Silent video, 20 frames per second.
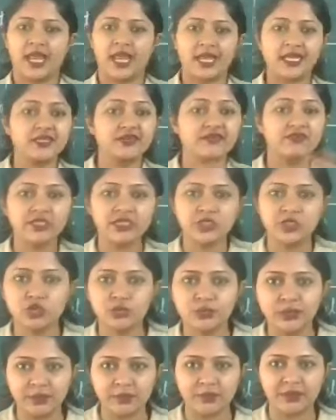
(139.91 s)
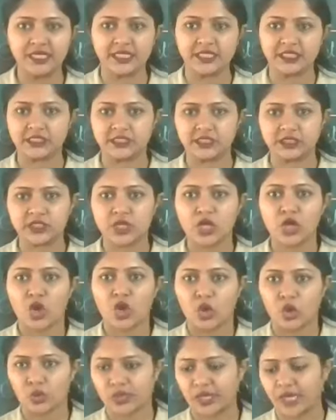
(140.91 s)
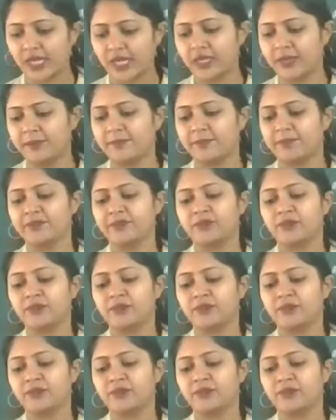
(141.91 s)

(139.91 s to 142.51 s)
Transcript: and even human beings. Okay?